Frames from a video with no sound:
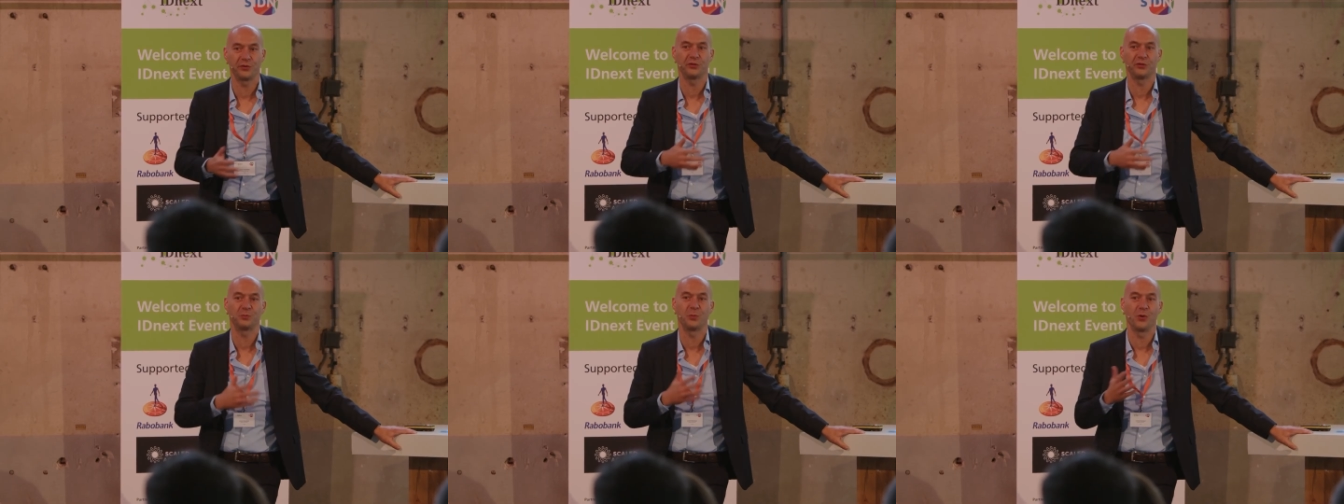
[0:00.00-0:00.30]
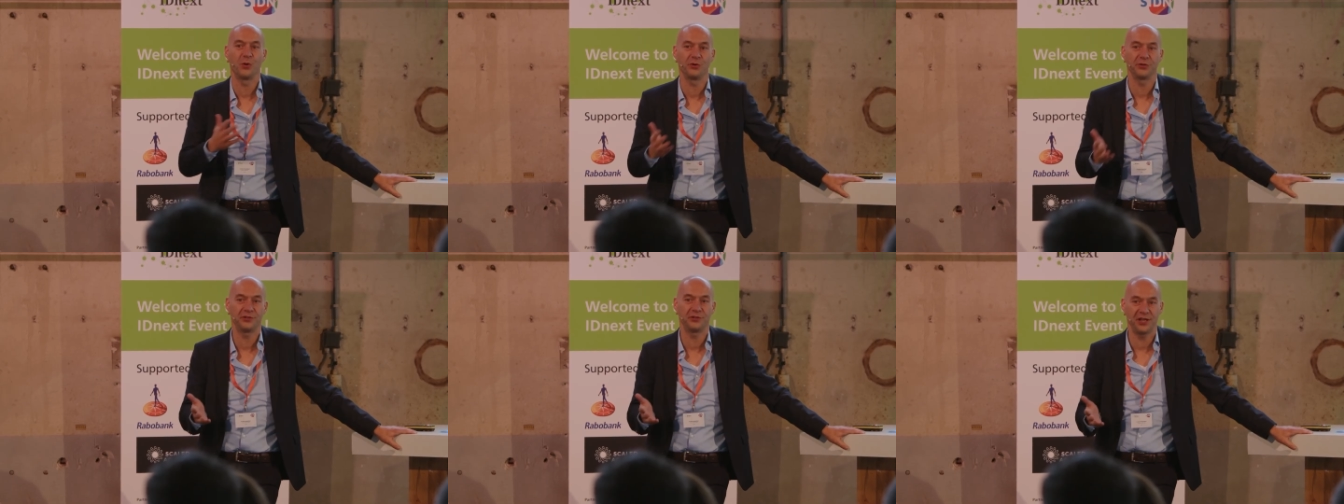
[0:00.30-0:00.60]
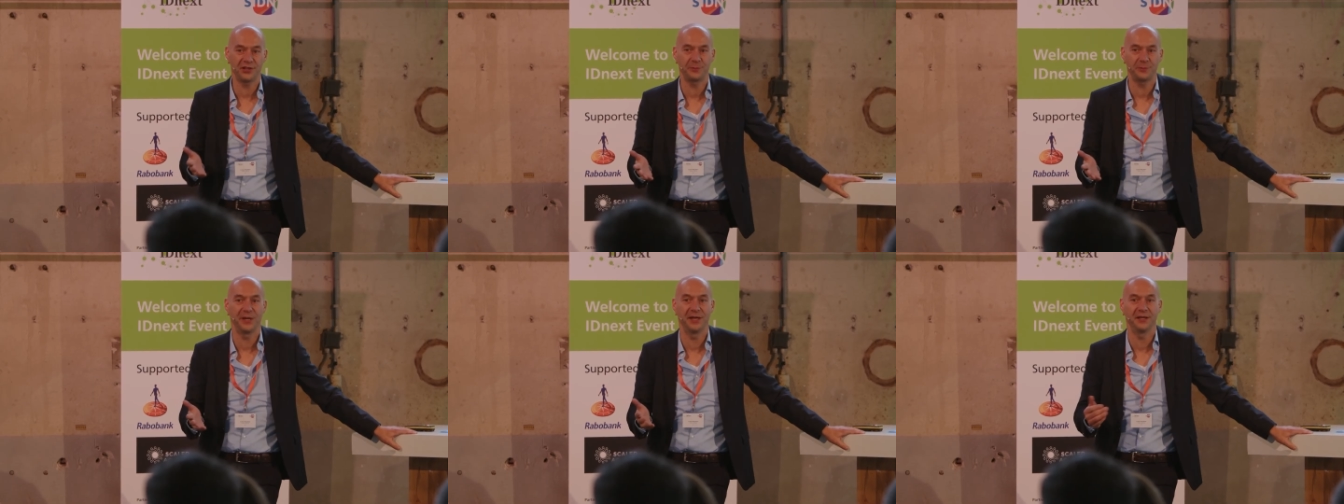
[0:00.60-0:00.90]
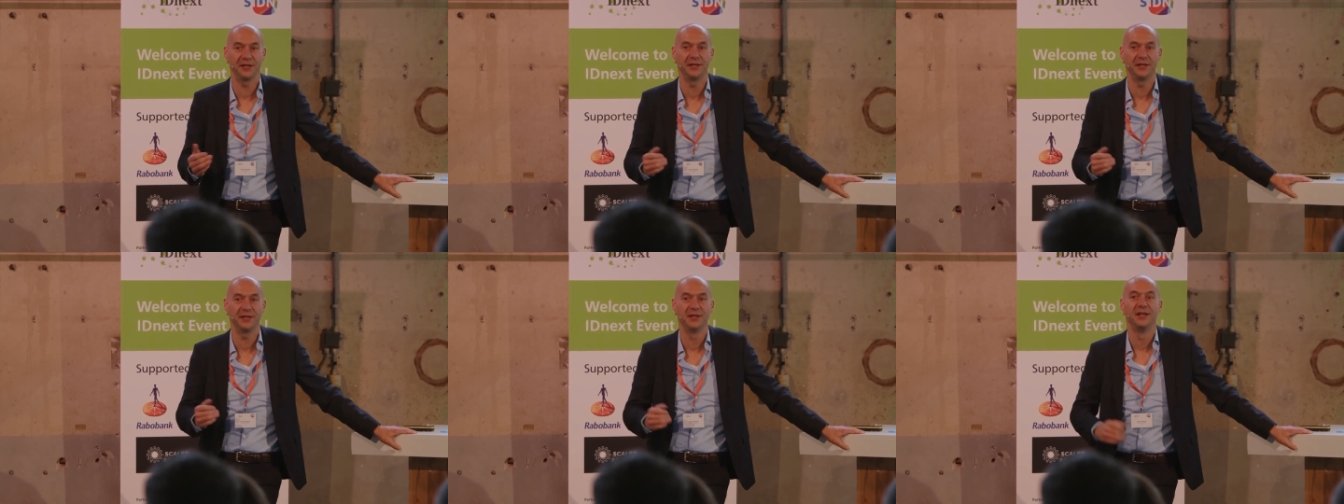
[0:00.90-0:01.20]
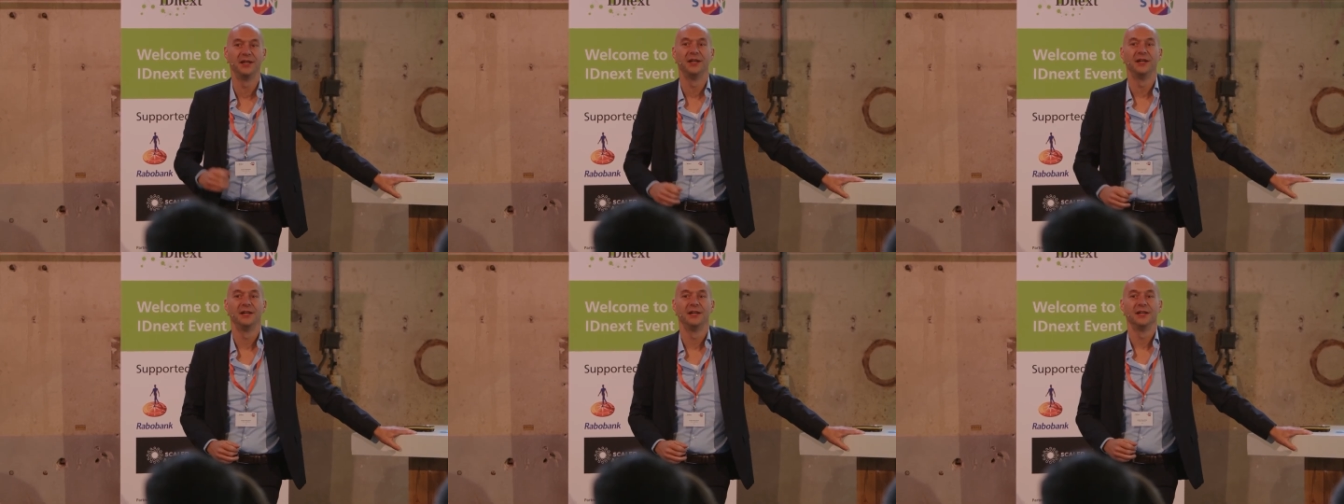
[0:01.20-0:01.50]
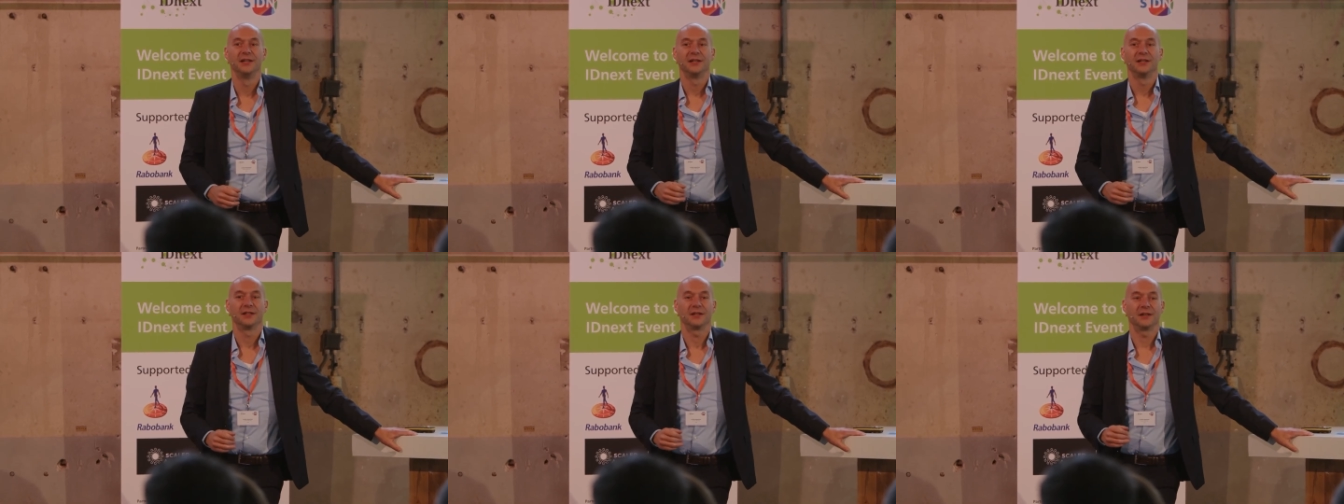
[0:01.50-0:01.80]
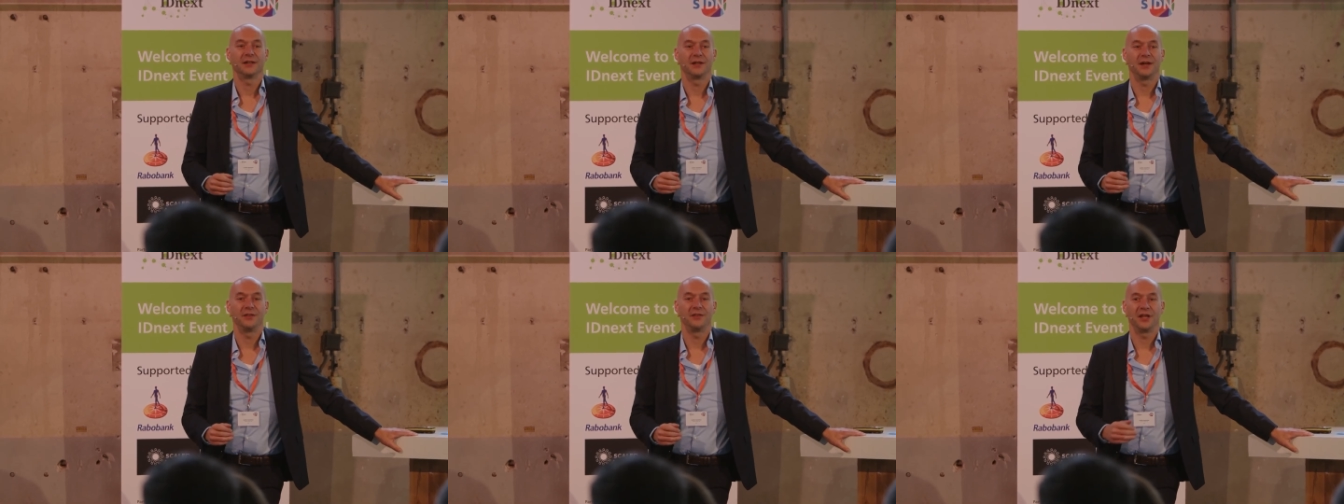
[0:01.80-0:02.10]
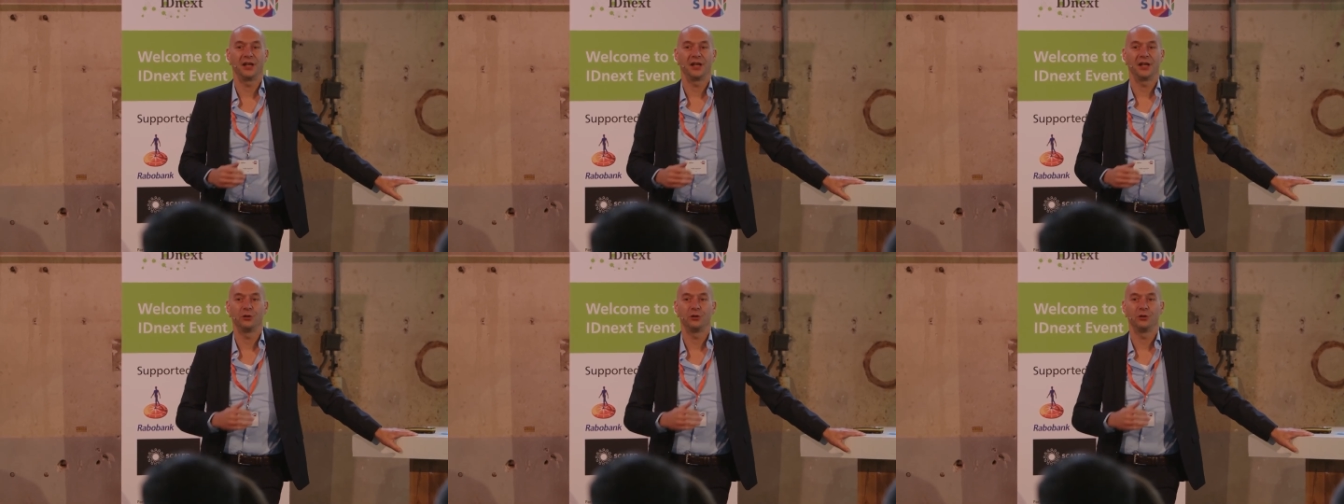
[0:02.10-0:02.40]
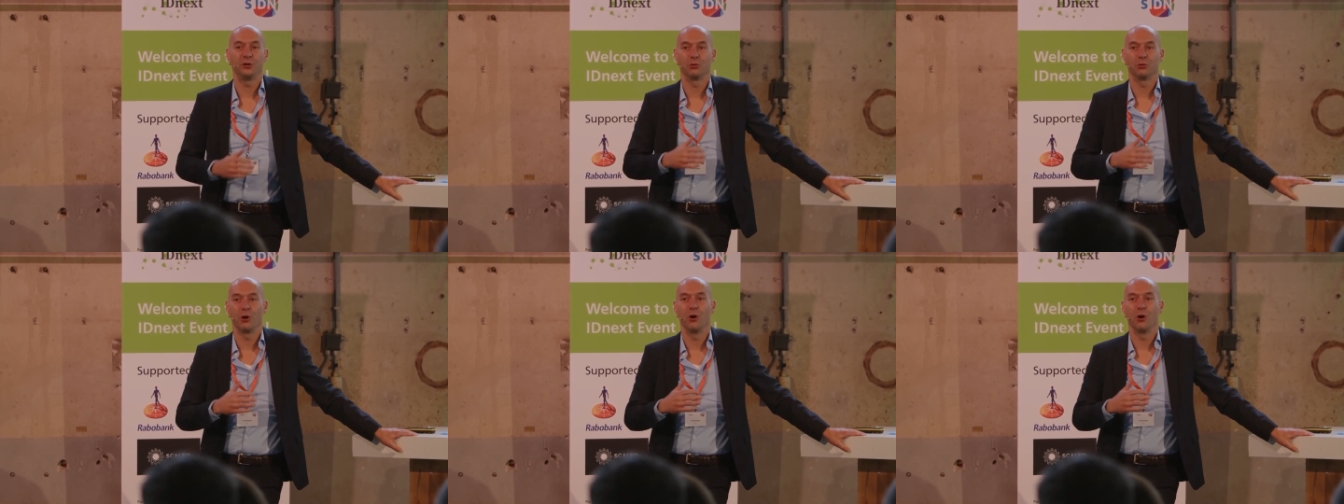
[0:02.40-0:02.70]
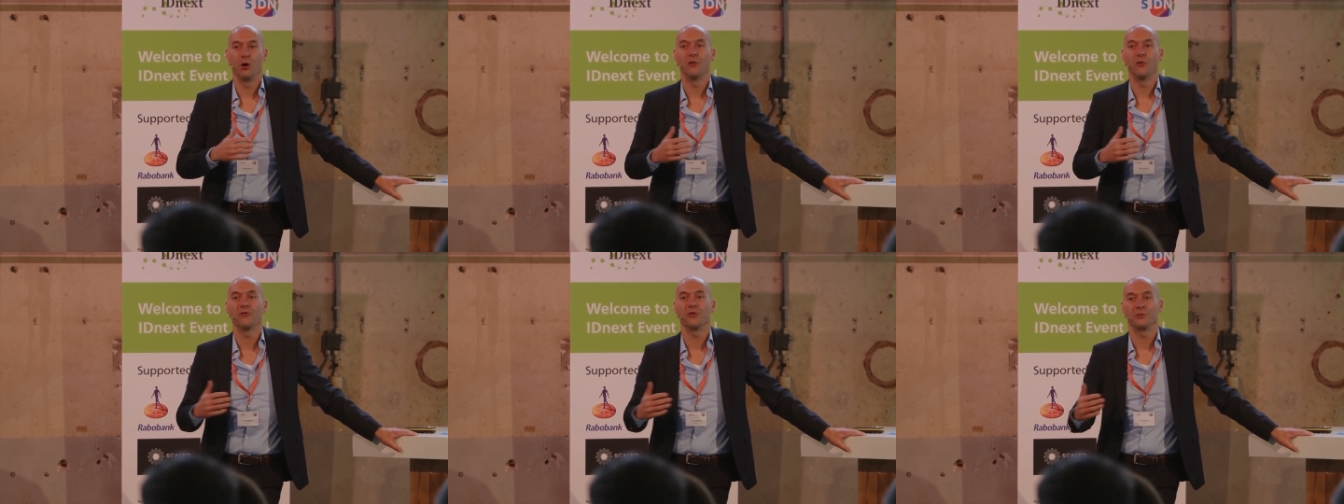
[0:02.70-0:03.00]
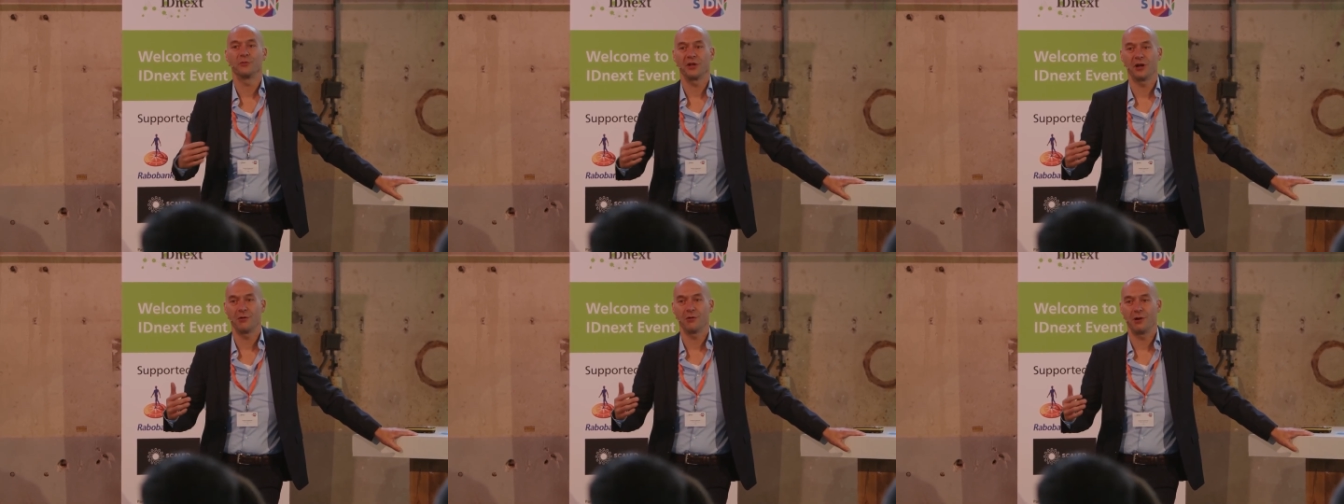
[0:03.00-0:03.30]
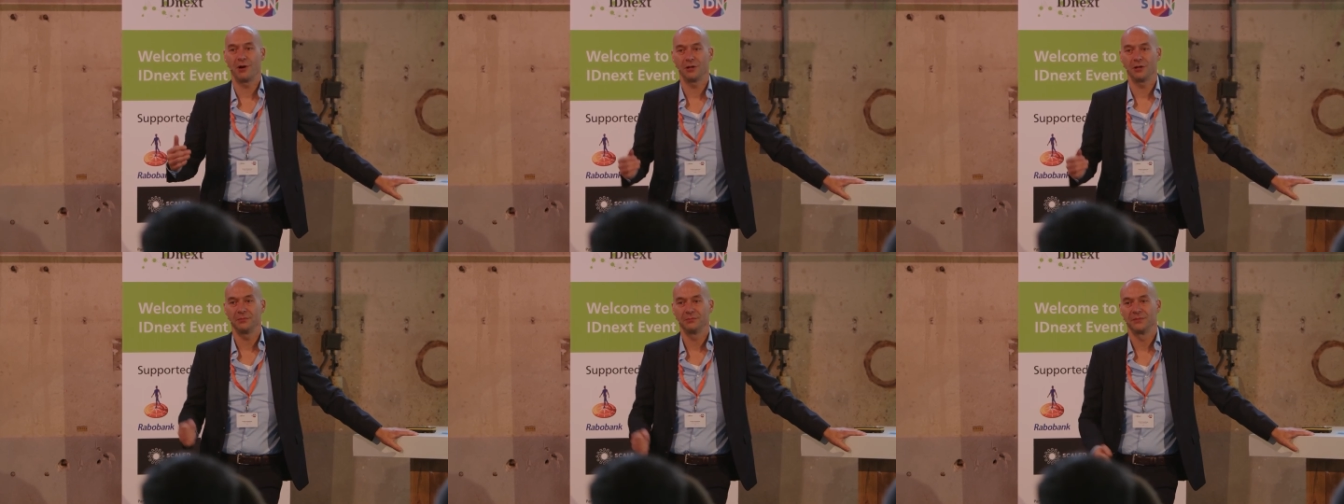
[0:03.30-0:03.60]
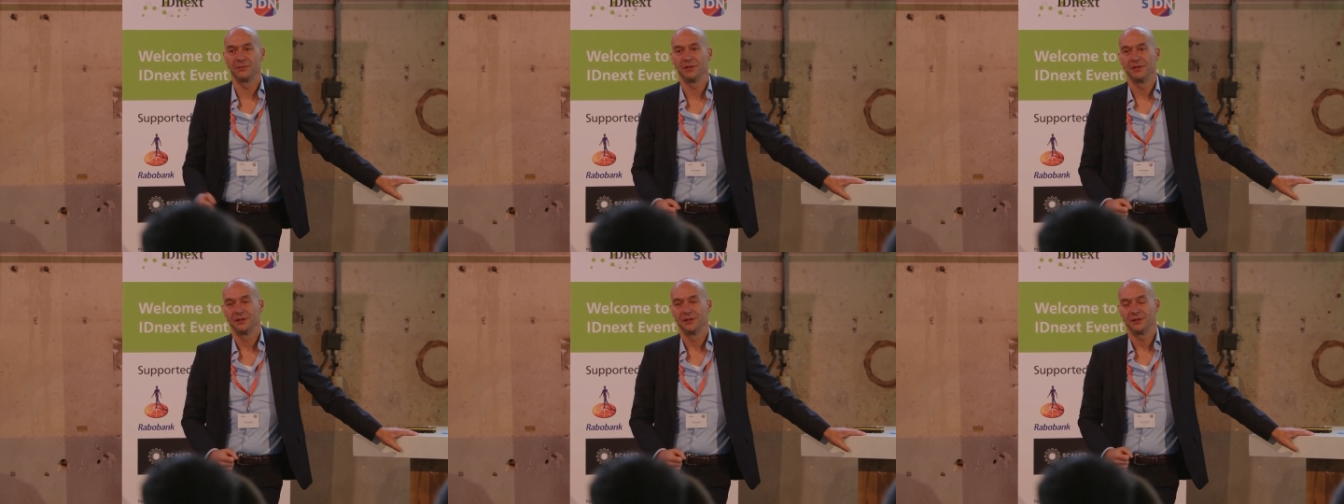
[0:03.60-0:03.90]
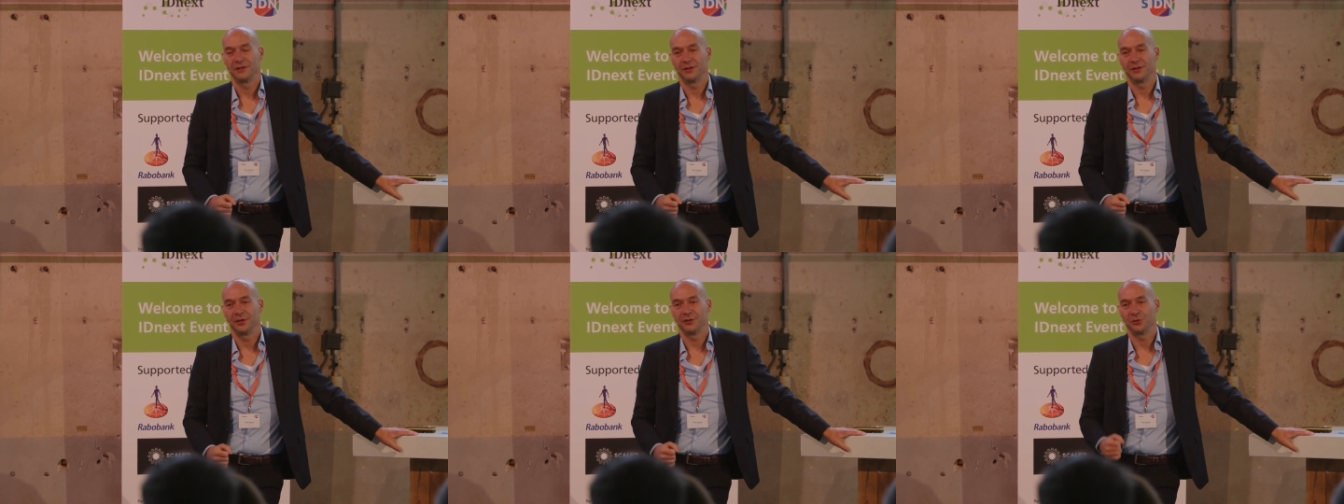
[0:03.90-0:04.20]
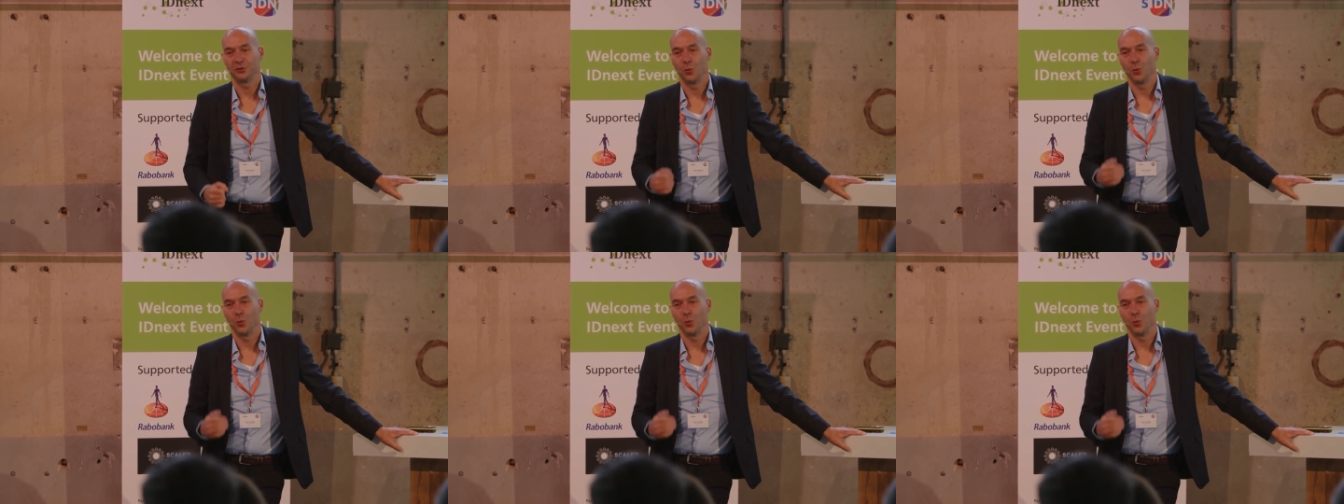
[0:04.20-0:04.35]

a small testbed, and then grow from there on. So what you